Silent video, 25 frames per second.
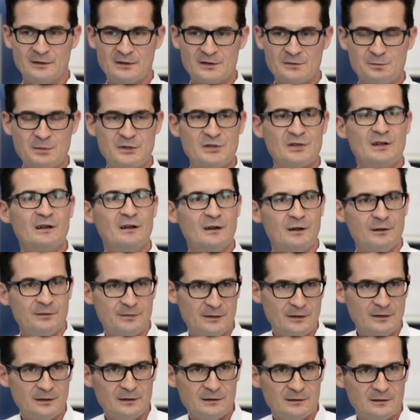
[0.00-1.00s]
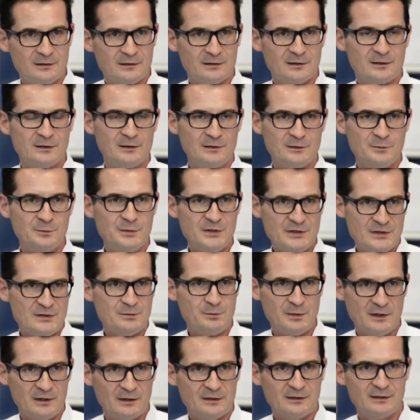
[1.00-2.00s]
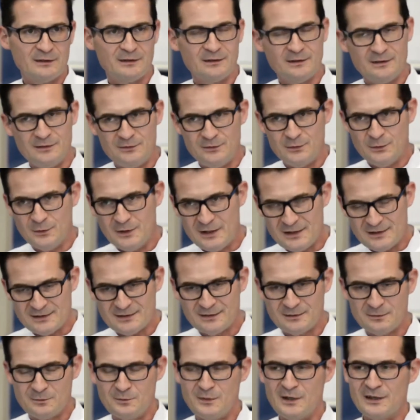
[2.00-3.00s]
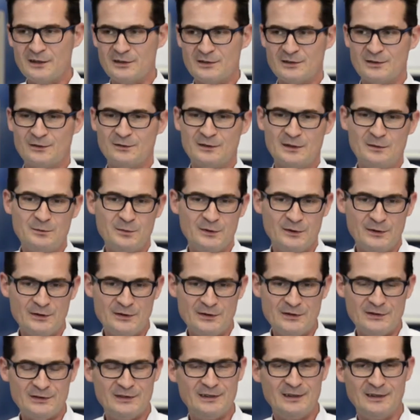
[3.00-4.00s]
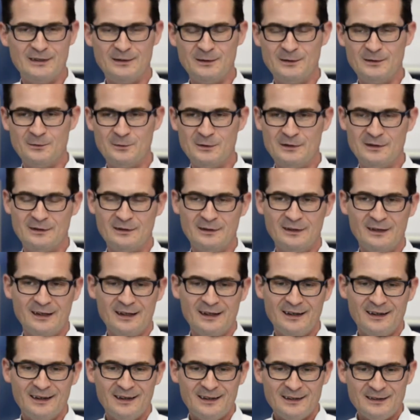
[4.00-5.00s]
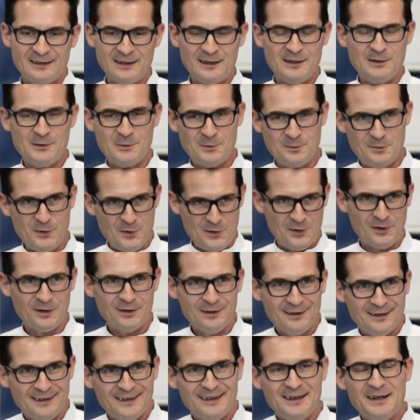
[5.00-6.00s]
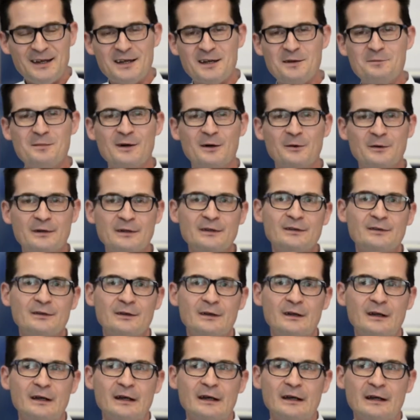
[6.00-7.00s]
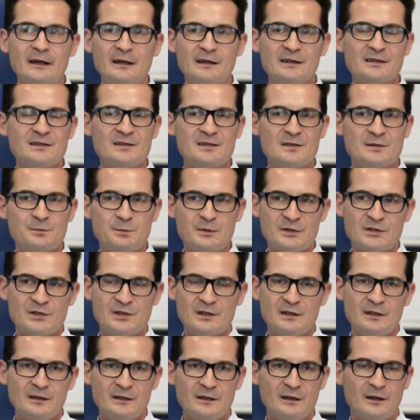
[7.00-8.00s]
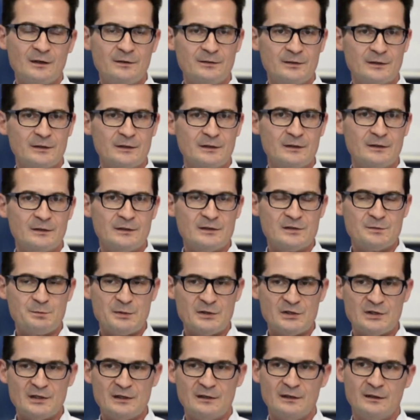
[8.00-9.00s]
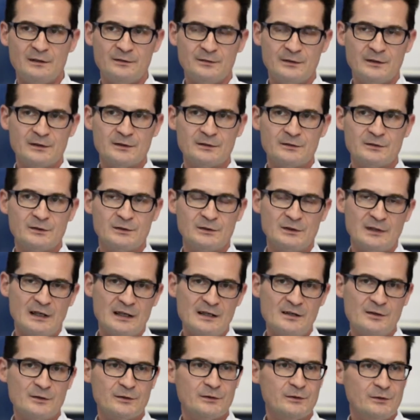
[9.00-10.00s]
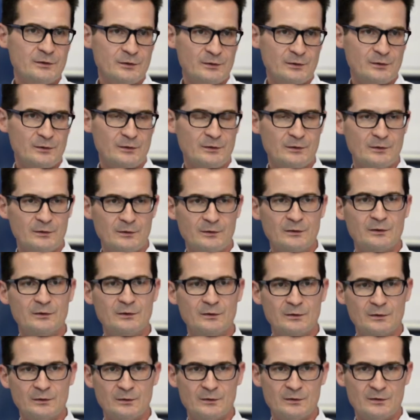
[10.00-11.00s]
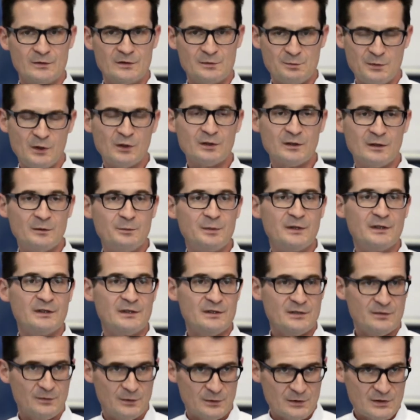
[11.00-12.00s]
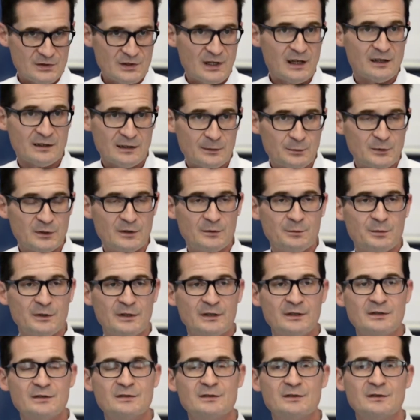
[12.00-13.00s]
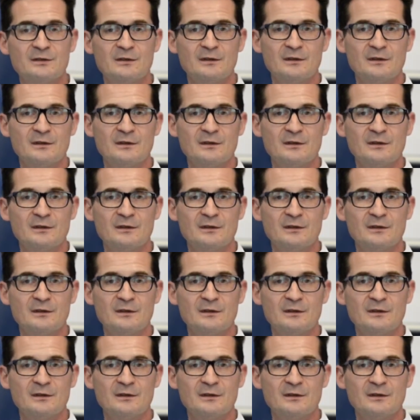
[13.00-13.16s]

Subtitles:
special offer called Bespark. If you ask Microsoft employees, they will tell you more about it. It is special offer tailored to small companies, for startup companies,